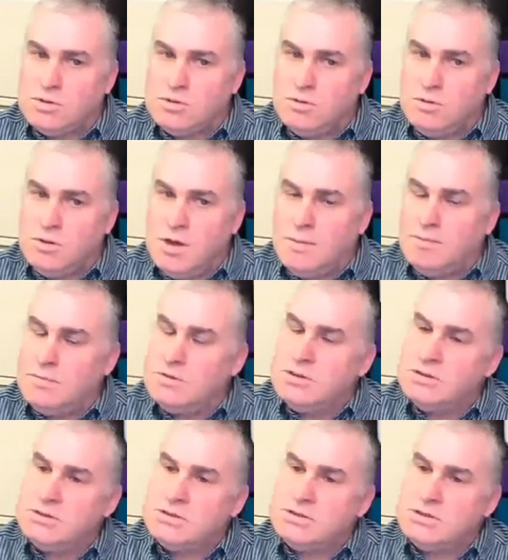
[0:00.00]
sort of
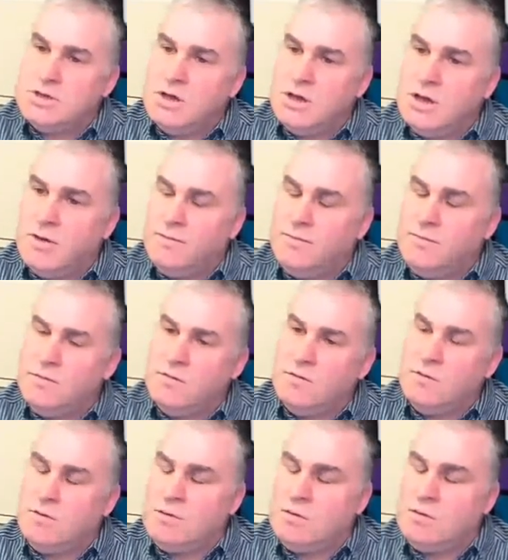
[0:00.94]
numbers
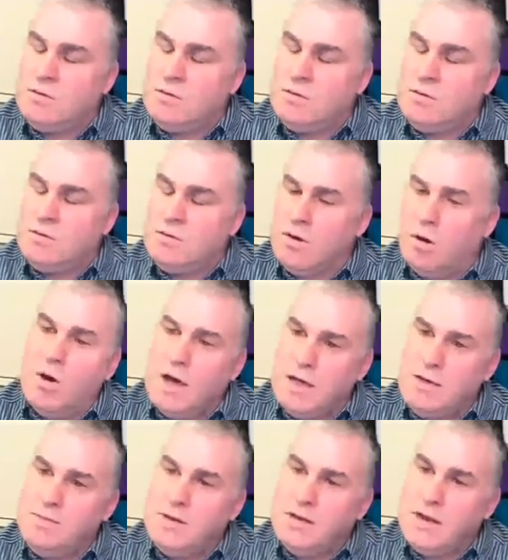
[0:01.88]
are you
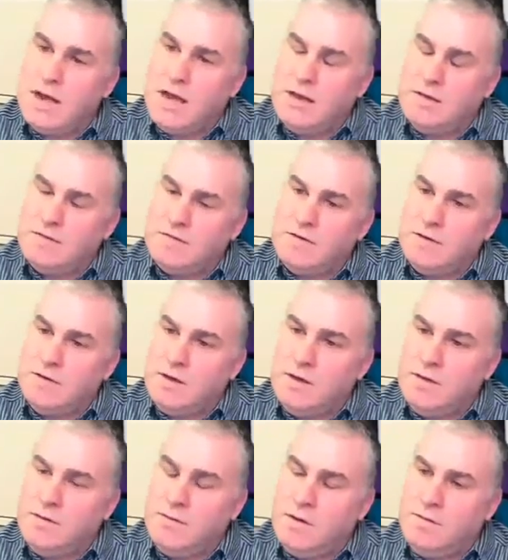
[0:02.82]
aiming at,
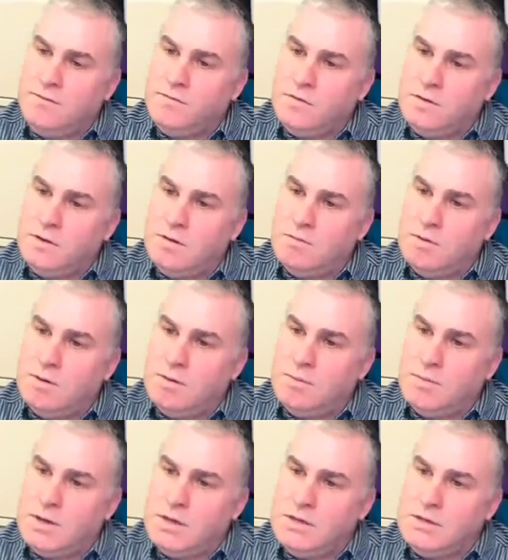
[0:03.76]
if you know what
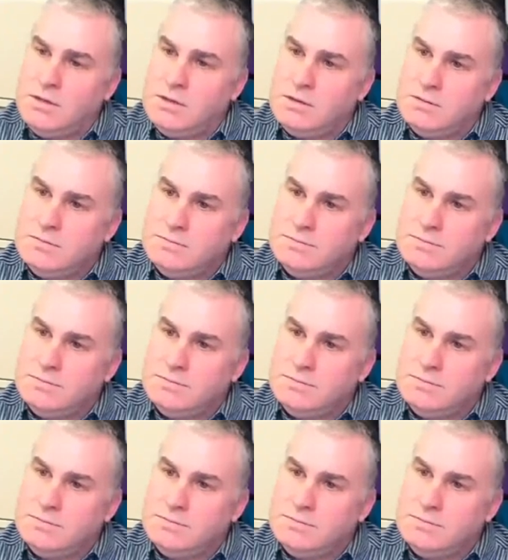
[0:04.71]
I mean?